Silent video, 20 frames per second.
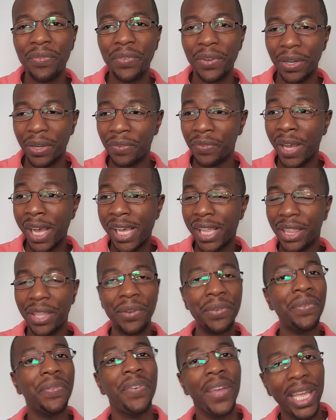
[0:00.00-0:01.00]
of their
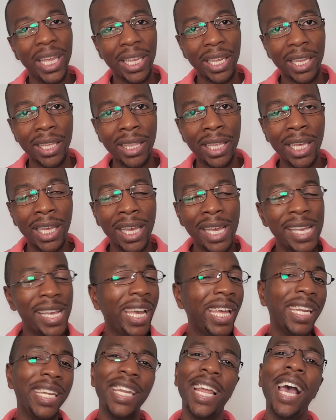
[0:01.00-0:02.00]
faith
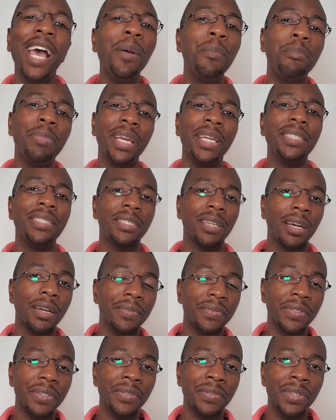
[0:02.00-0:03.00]
and not based off
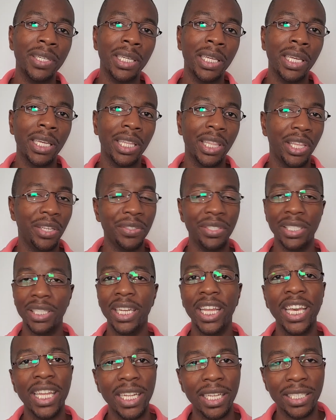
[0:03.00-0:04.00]
of their
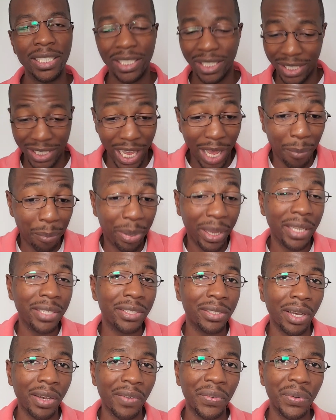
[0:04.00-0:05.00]
genetics. It's not based
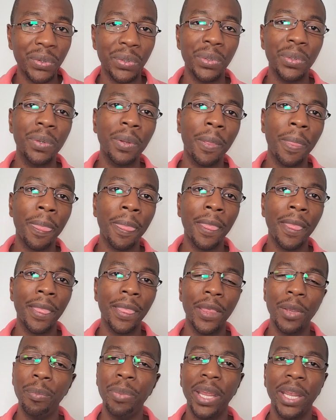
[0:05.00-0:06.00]
off who
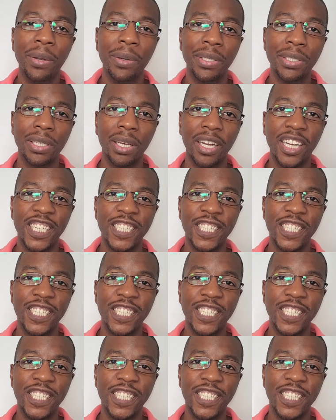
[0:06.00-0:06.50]
their parents are.